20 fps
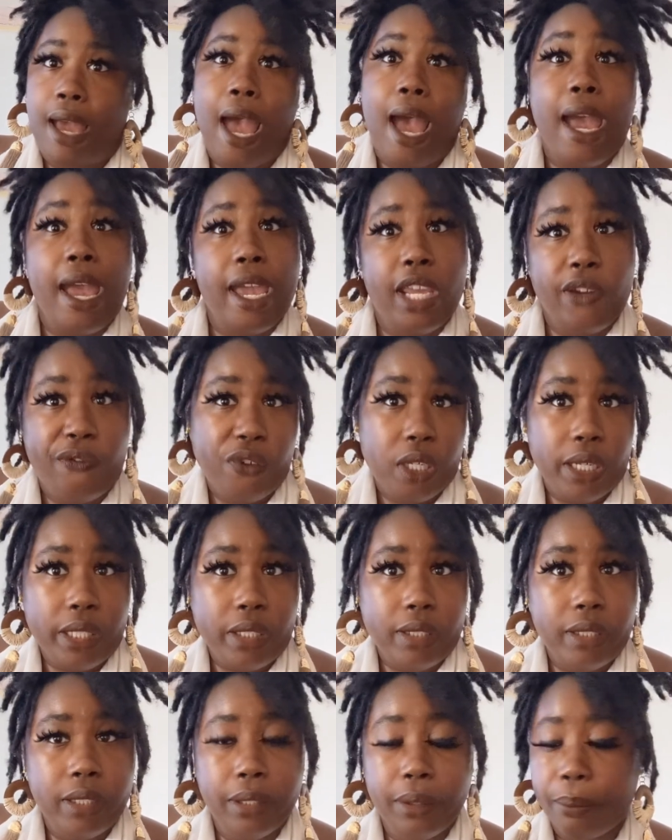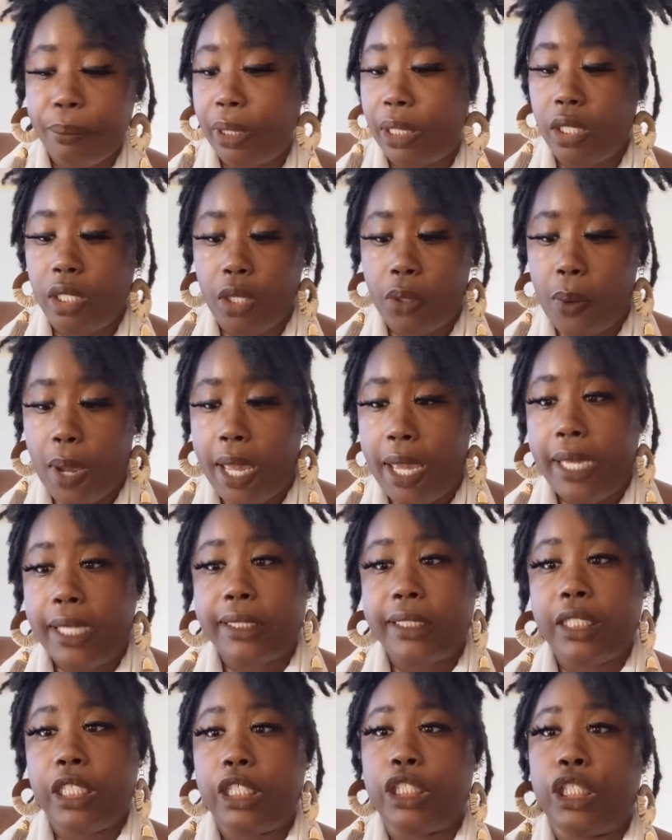I hate it for you. But
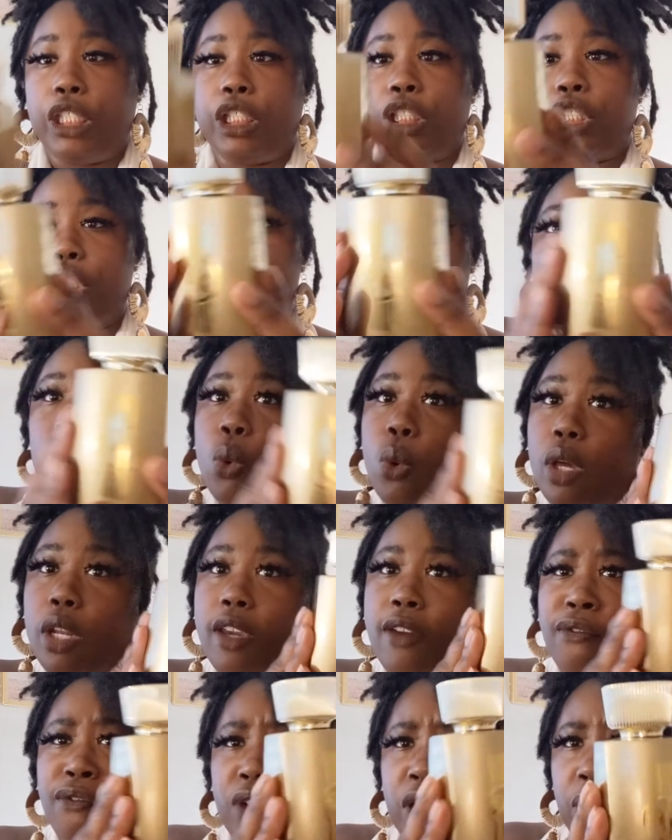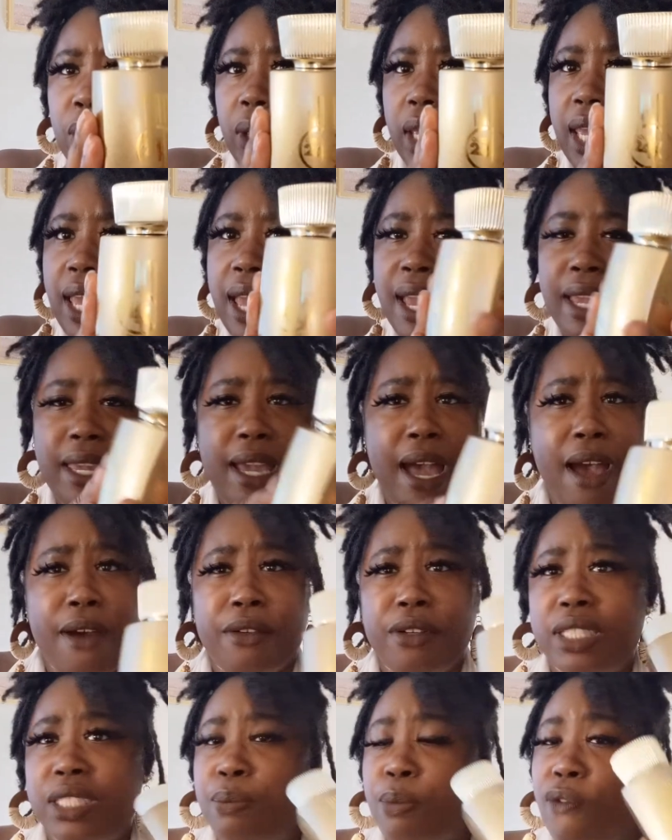anyways, this is the 24K,
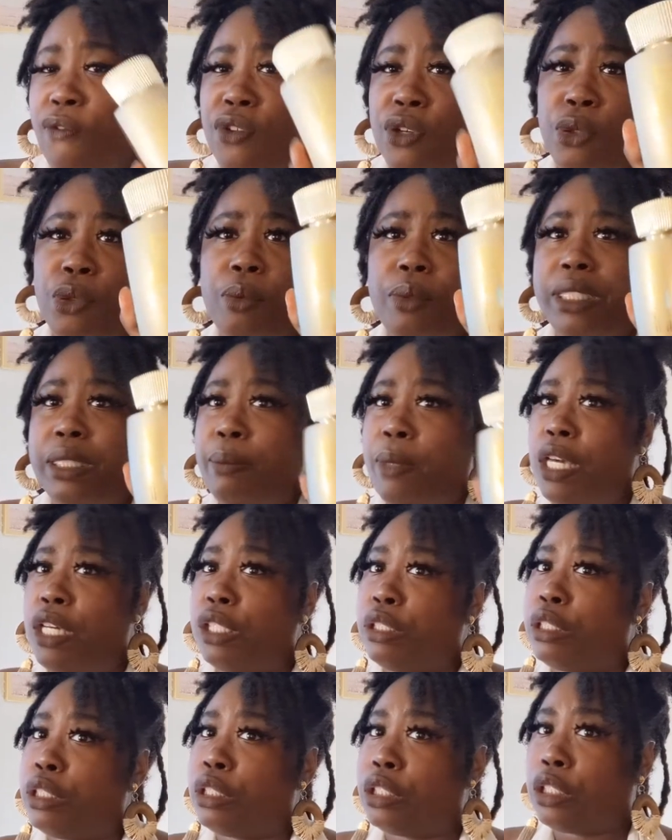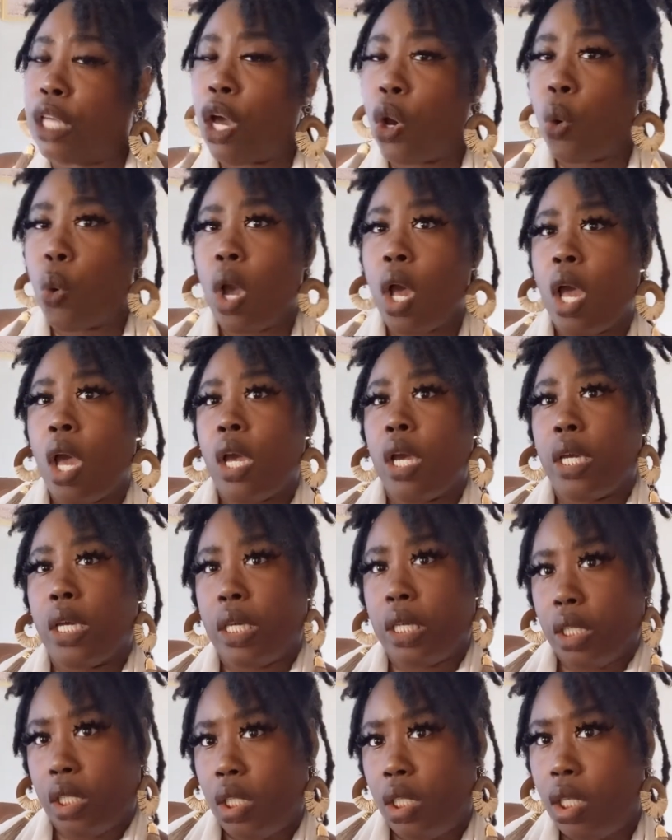y'all. This perfume smells so
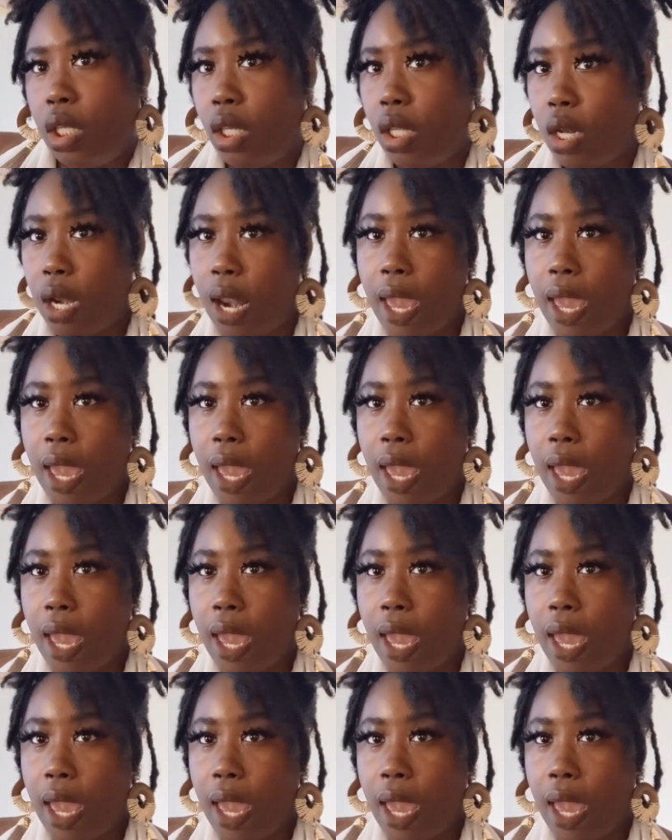good.